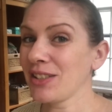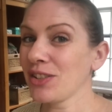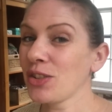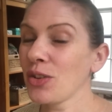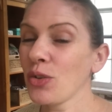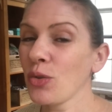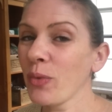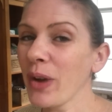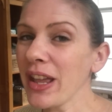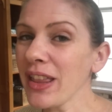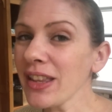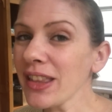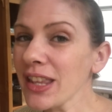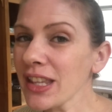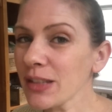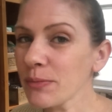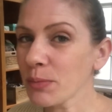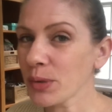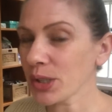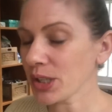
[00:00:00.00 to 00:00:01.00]
so the way that
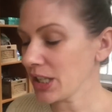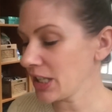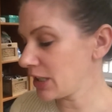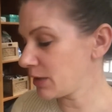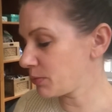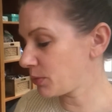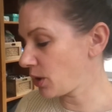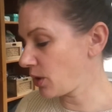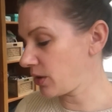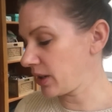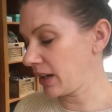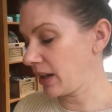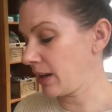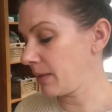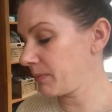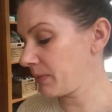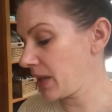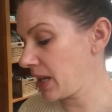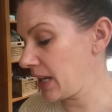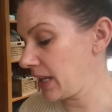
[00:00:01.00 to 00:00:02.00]
this book is broken
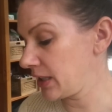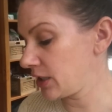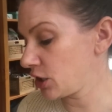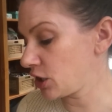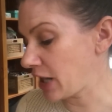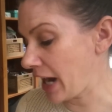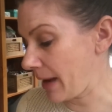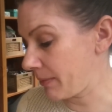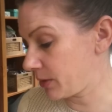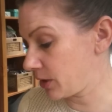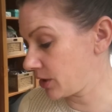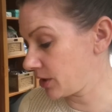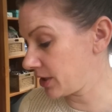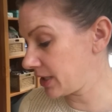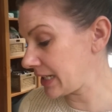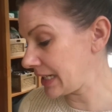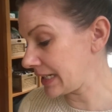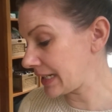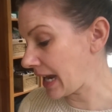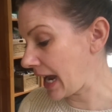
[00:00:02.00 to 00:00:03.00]
up into chapters
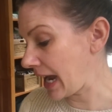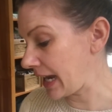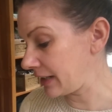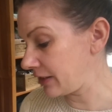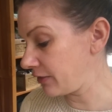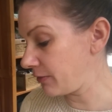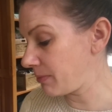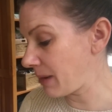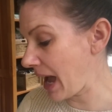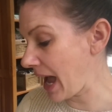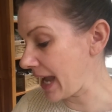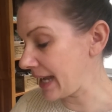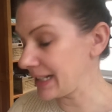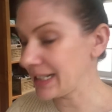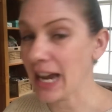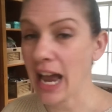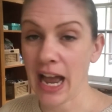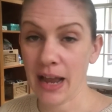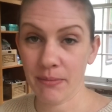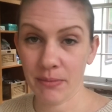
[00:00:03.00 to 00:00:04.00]
is kind of by
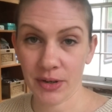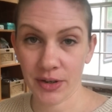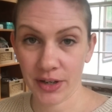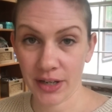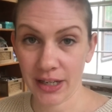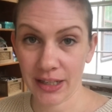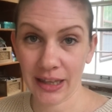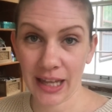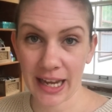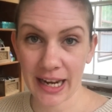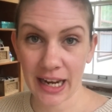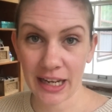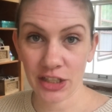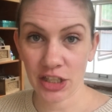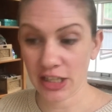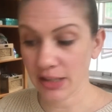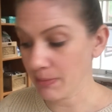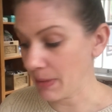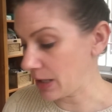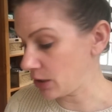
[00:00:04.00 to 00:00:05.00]
time period, like I
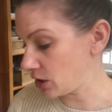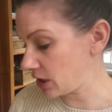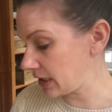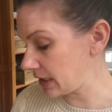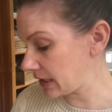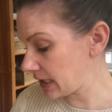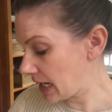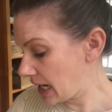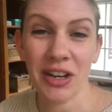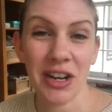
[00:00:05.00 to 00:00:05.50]
just mentioned.